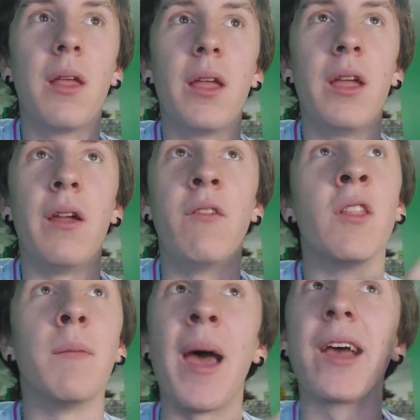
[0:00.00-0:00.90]
Even
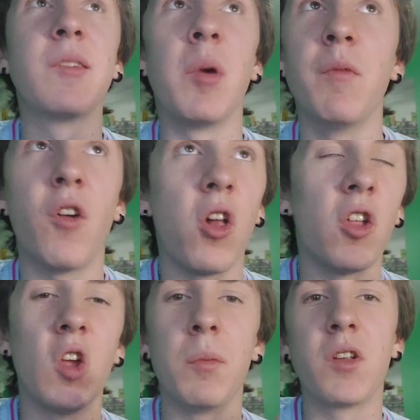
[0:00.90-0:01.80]
the maximum
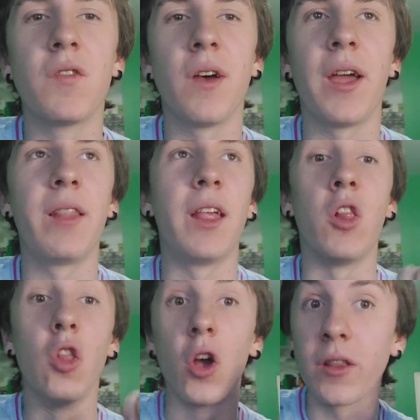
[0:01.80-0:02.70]
volume is fine. They
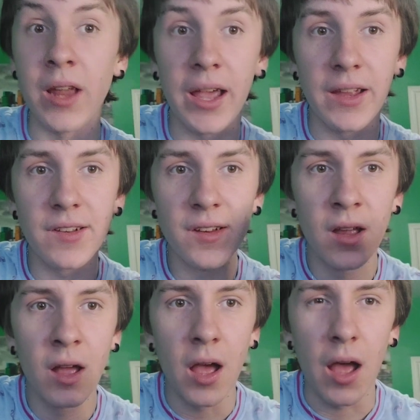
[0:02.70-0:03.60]
look nice.
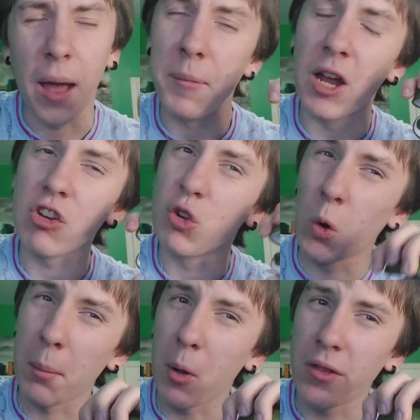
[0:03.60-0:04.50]
I'm not sure
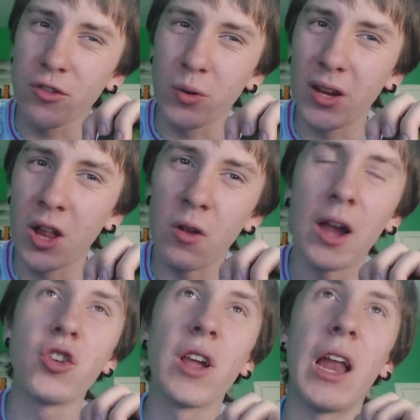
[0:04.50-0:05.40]
about this green color. I
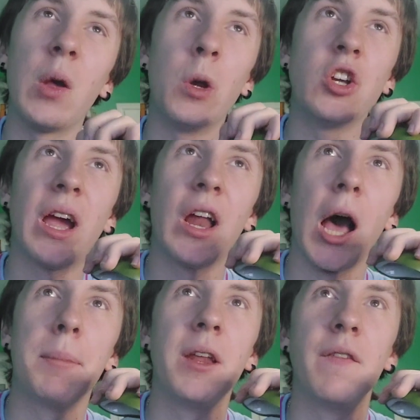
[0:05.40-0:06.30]
actually kind of wish I had
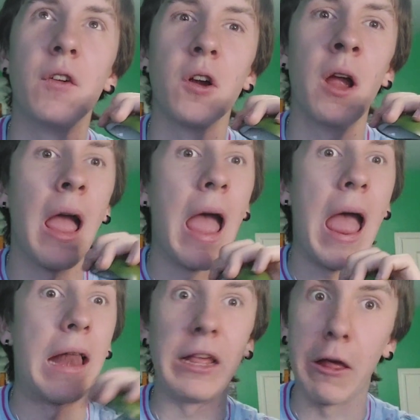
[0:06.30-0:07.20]
opted for
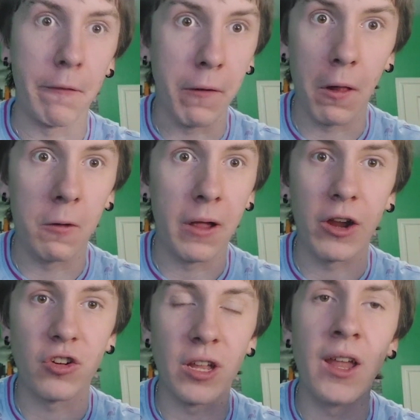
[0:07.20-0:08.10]
any other color,
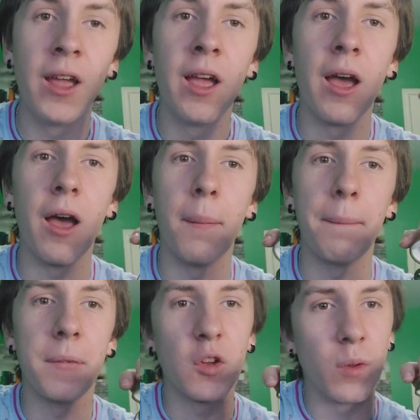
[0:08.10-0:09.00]
actually.
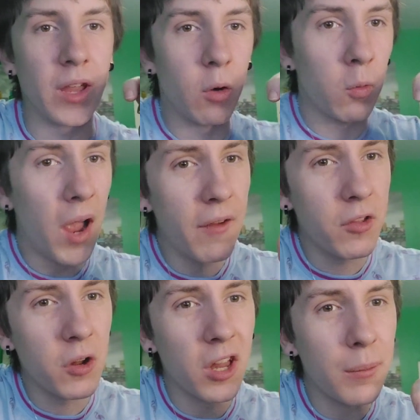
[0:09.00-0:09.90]
Because when they arrived,
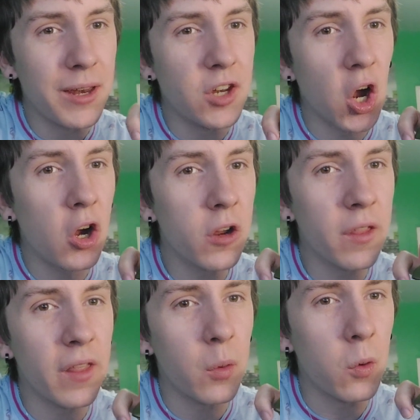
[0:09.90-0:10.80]
they're a little bit darker
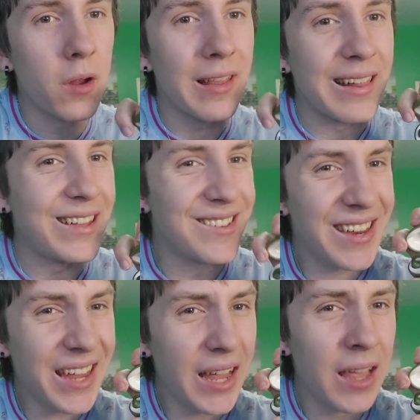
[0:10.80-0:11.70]
than they were in the
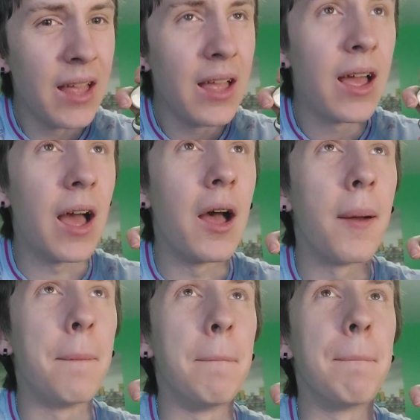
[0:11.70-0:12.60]
listing.
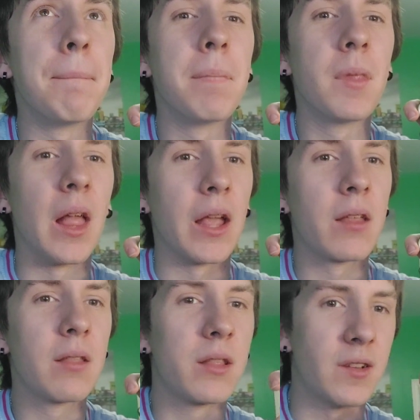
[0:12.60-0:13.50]

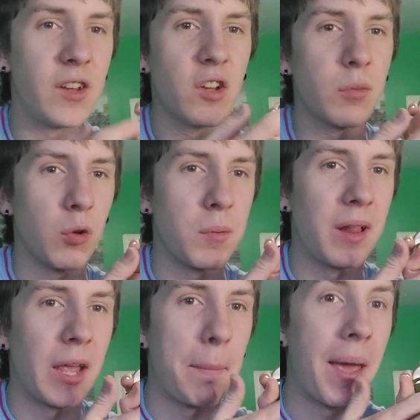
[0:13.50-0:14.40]
Because these are supposed to be
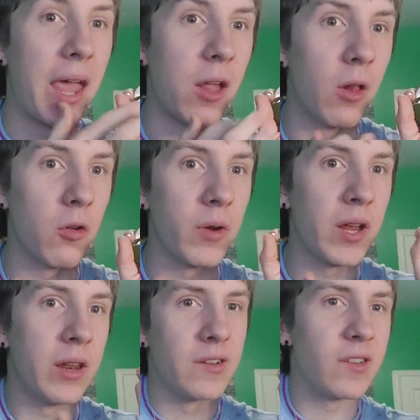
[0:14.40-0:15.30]
like a pale
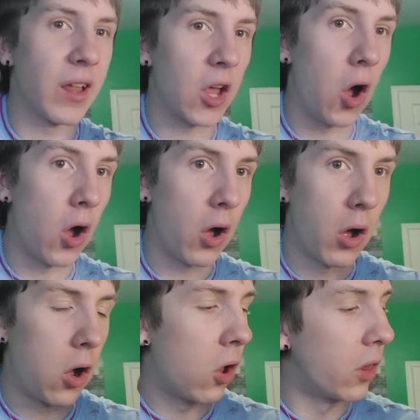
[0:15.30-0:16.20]
green. This is like
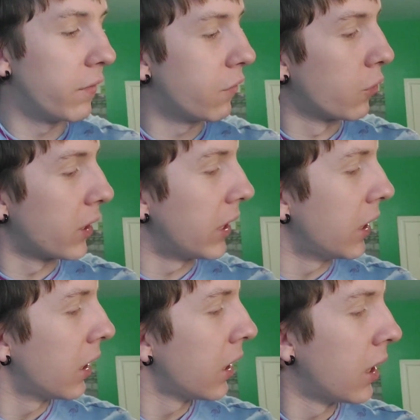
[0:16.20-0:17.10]
olive green.
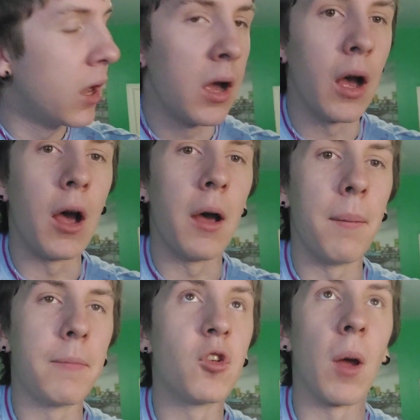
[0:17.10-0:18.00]

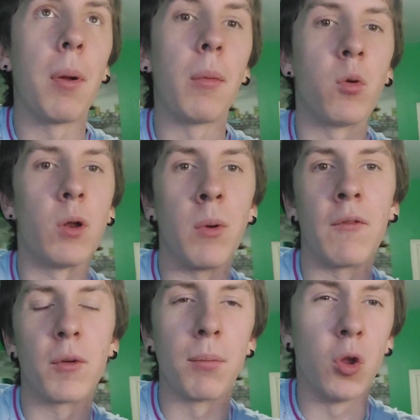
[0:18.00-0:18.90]
So I probably would have went
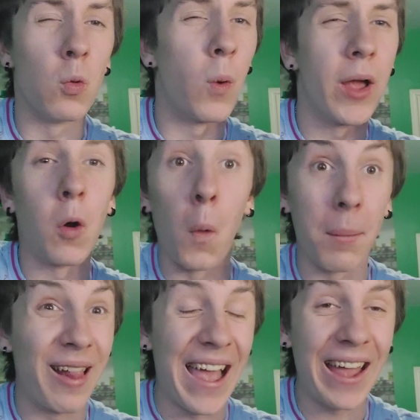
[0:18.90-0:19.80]
for blue, white, or
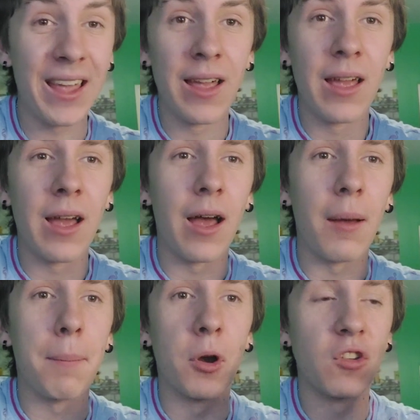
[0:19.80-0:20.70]
black,
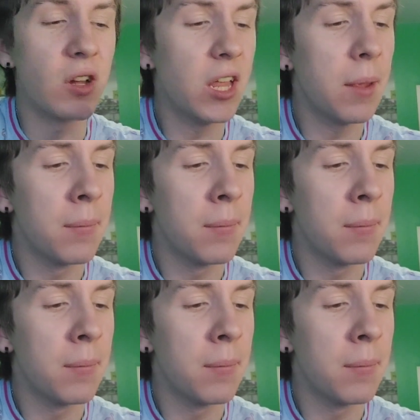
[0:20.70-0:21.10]
personally.